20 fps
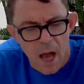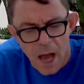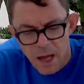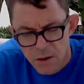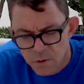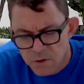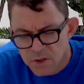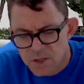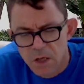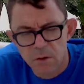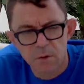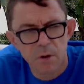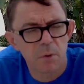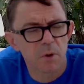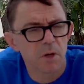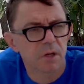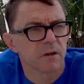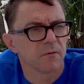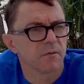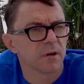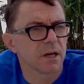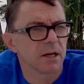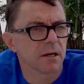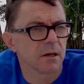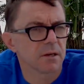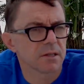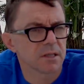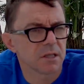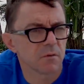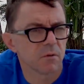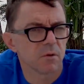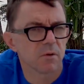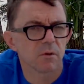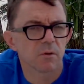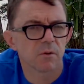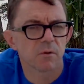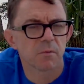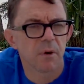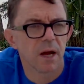And also we're working very closely with